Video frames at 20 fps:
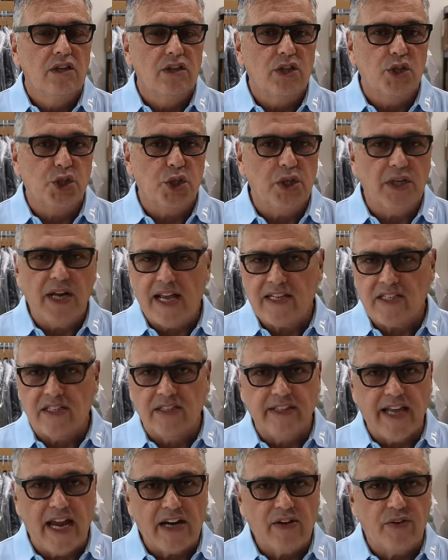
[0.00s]
the shirt
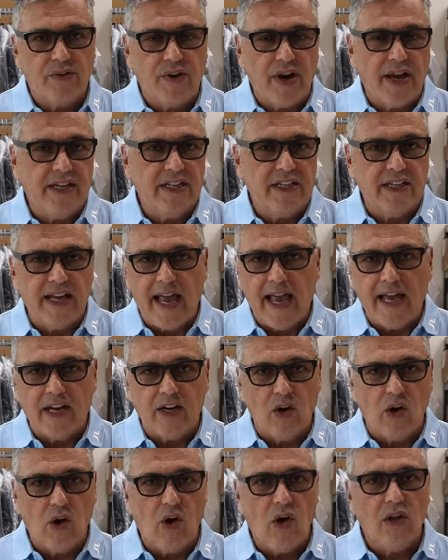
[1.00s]
hasn't degraded at
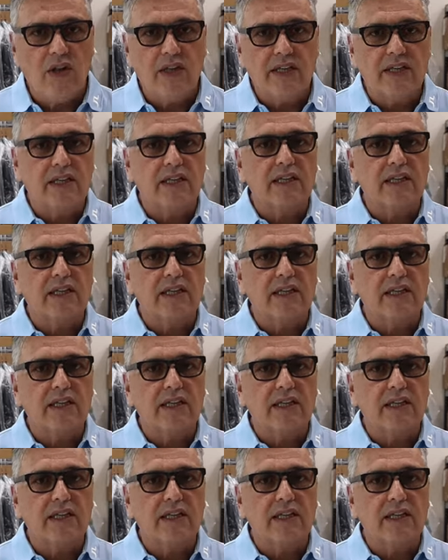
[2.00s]
all.